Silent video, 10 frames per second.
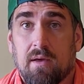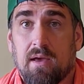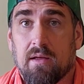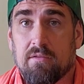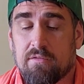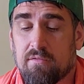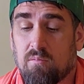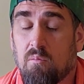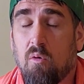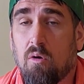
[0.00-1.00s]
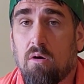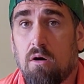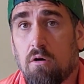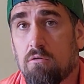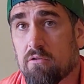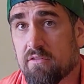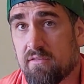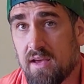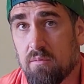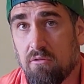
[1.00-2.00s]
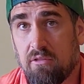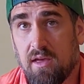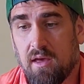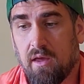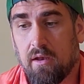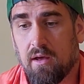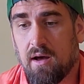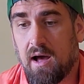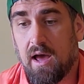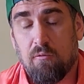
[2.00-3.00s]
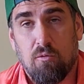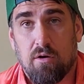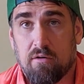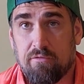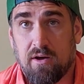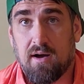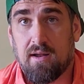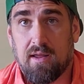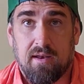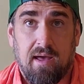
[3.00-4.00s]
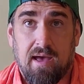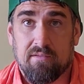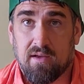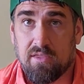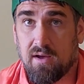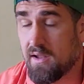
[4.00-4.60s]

It's more overstable than I would have thought, and as I thought.